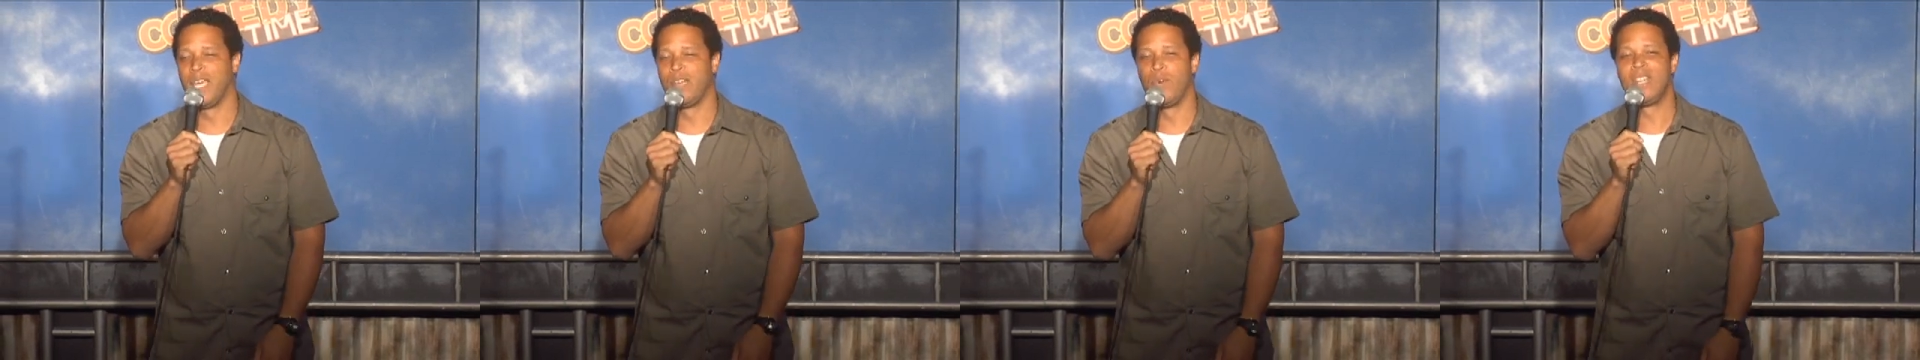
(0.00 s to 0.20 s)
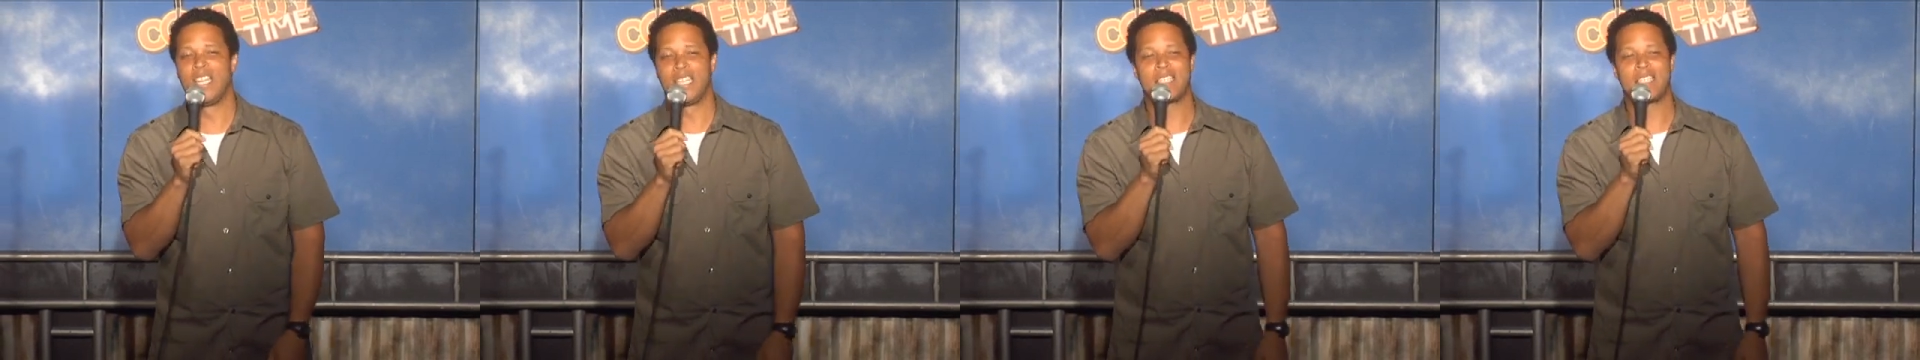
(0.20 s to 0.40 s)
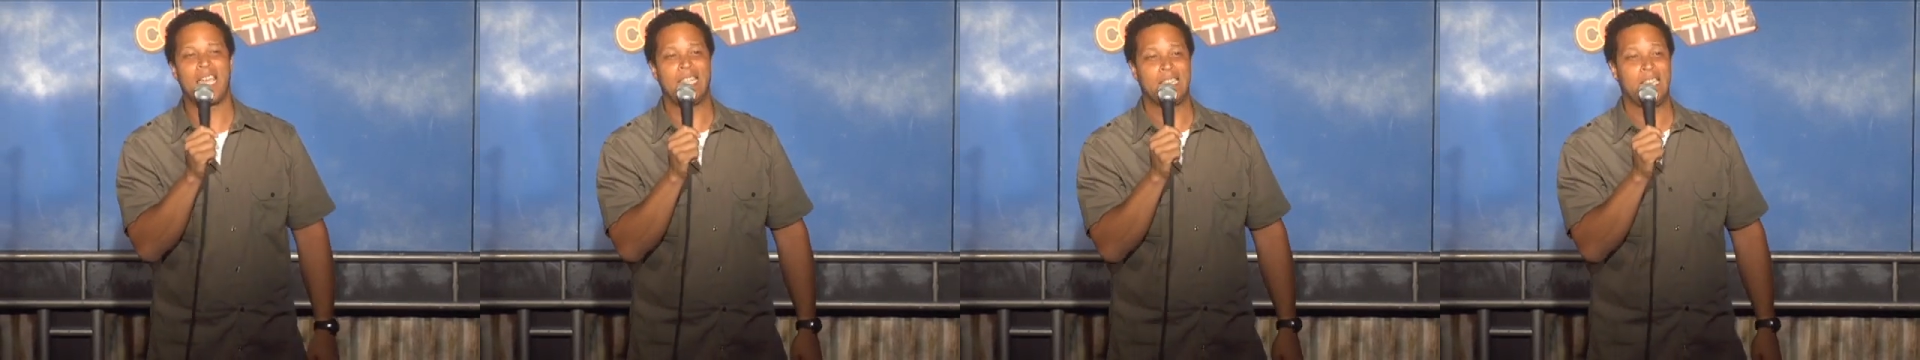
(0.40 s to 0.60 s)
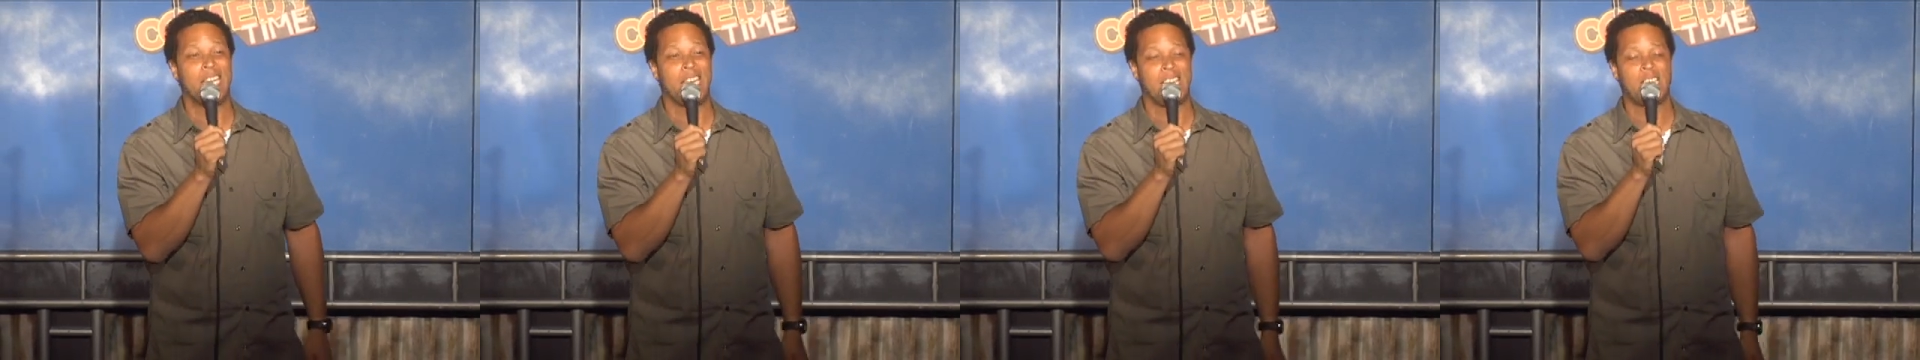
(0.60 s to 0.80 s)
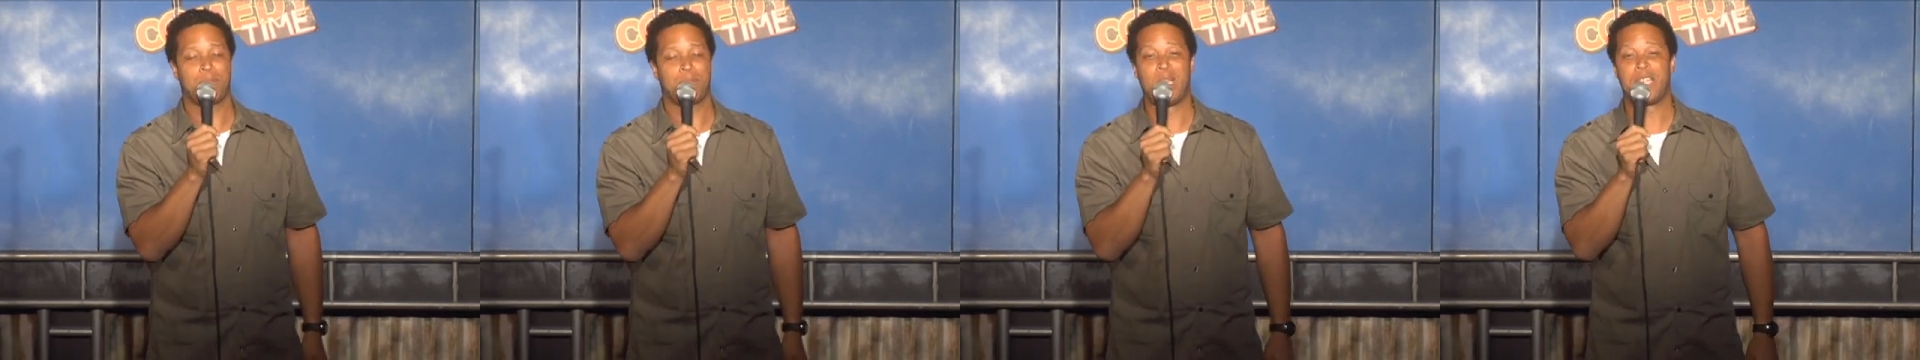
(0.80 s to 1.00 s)
And when you say
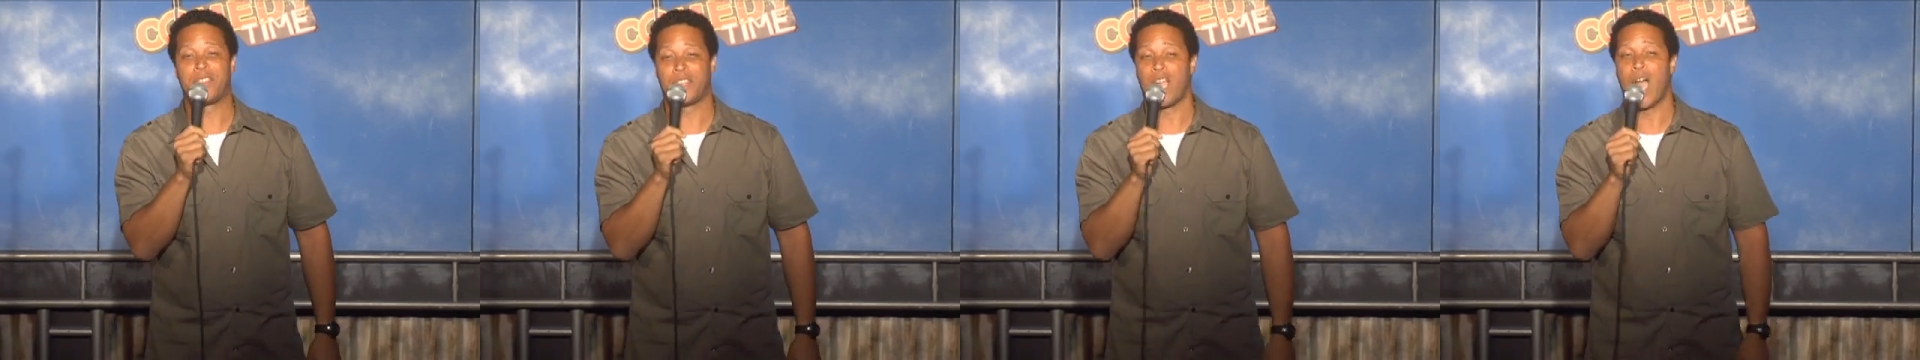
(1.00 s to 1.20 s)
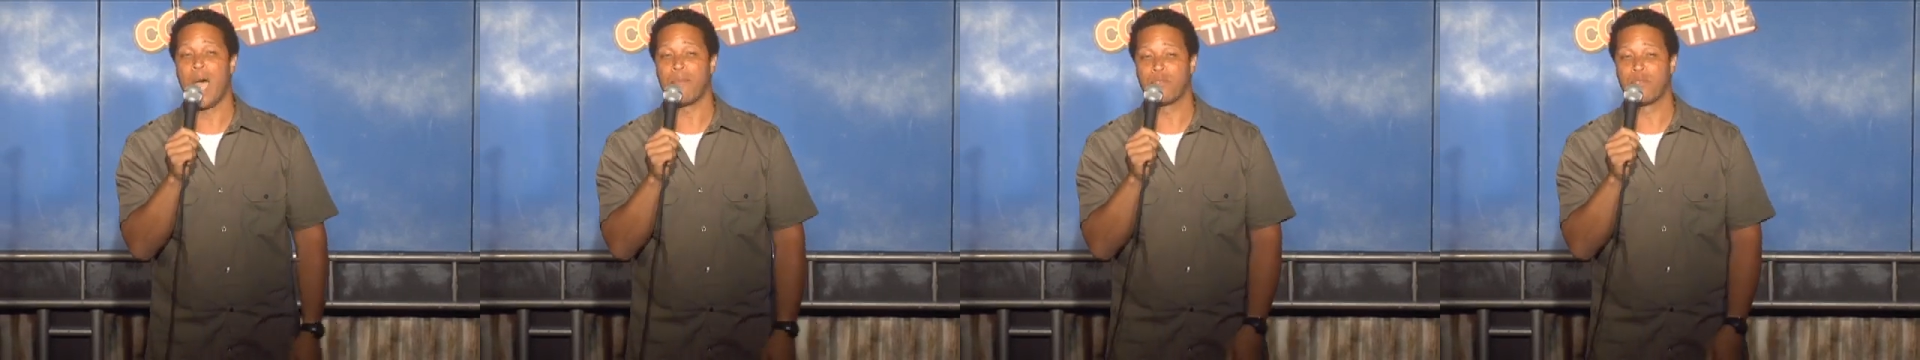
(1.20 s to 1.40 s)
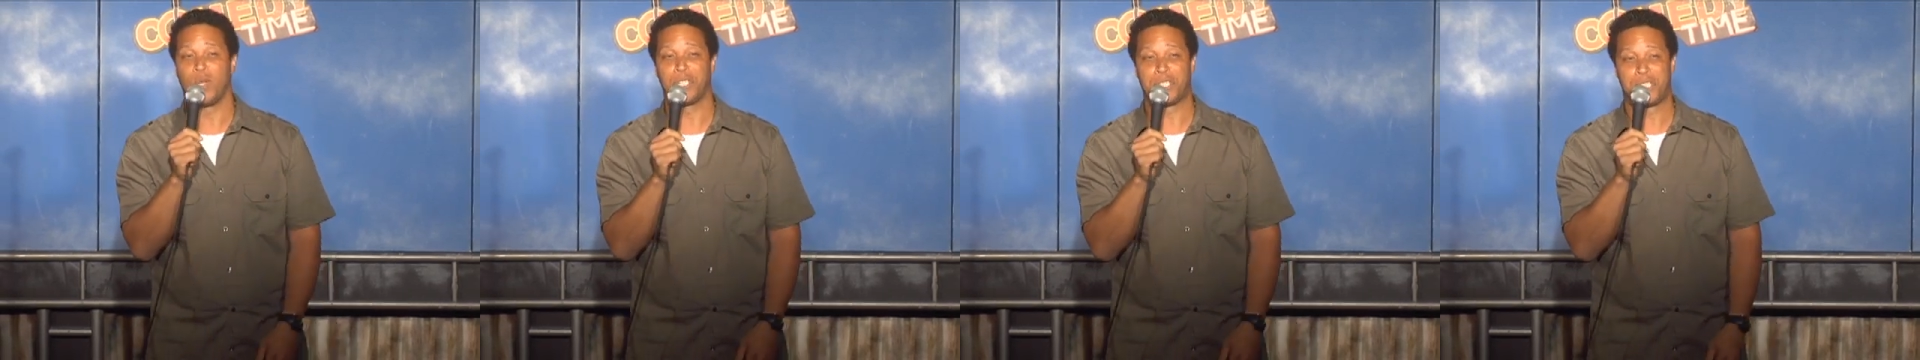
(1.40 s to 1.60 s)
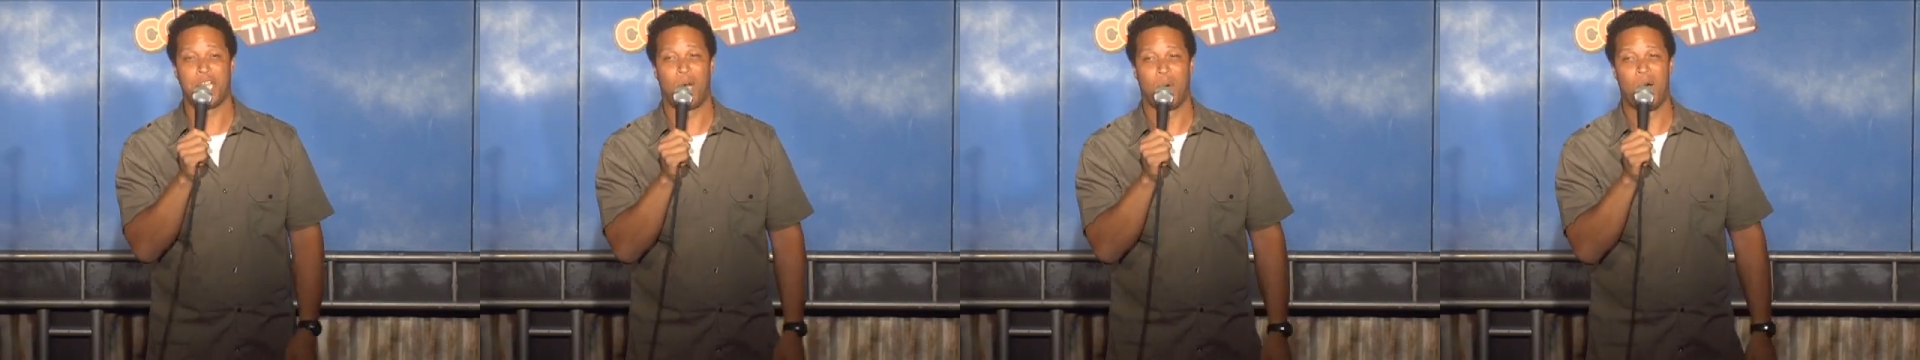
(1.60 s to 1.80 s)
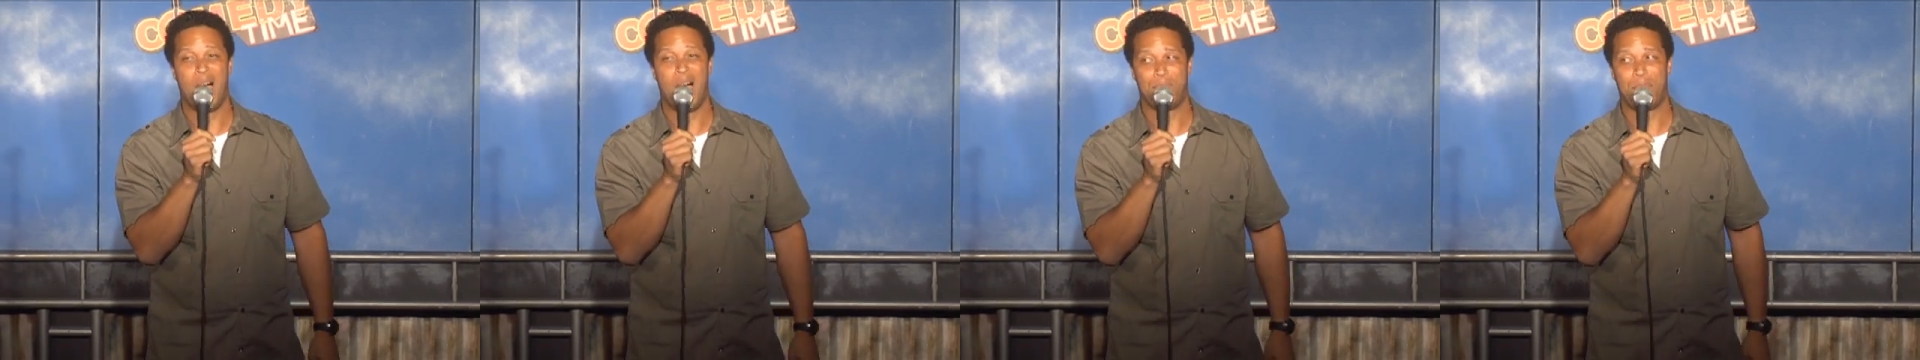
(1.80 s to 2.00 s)
lickety-split, the cops will
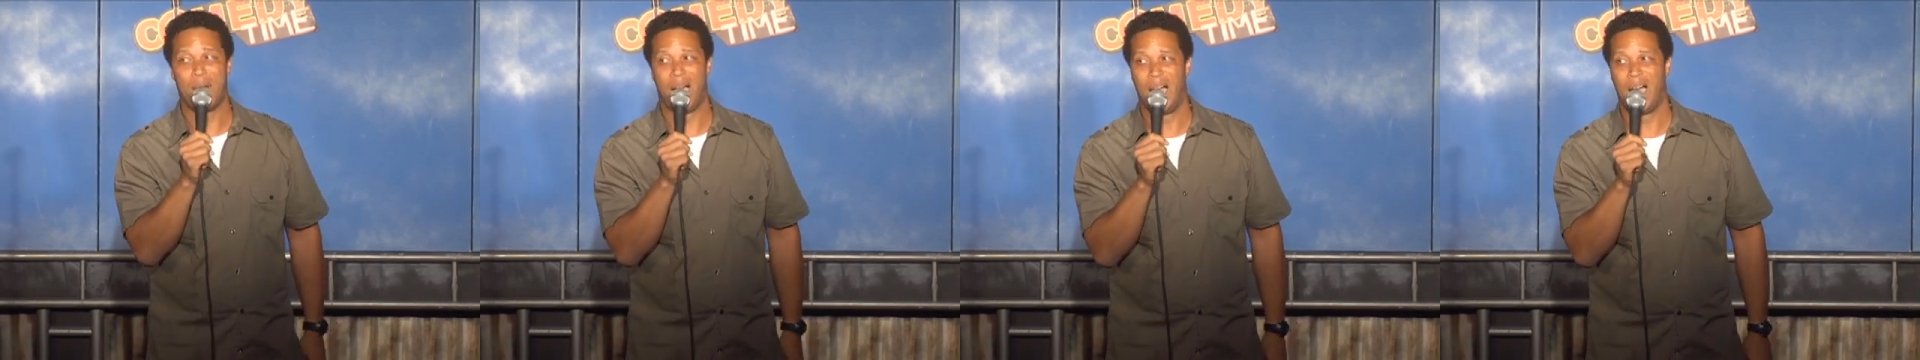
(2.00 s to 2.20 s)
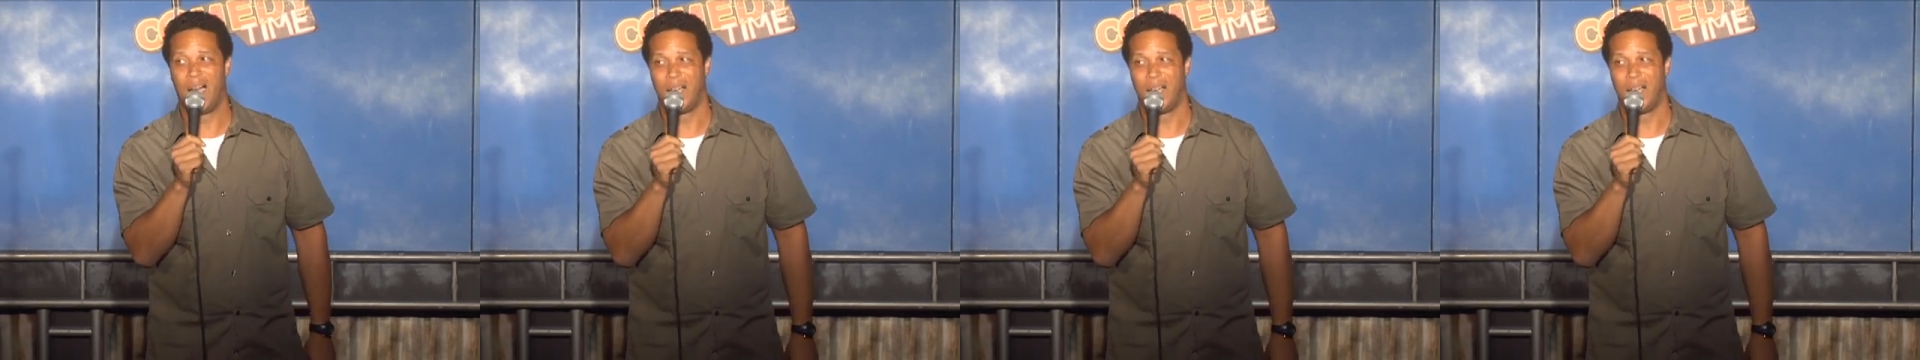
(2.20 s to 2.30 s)
show up.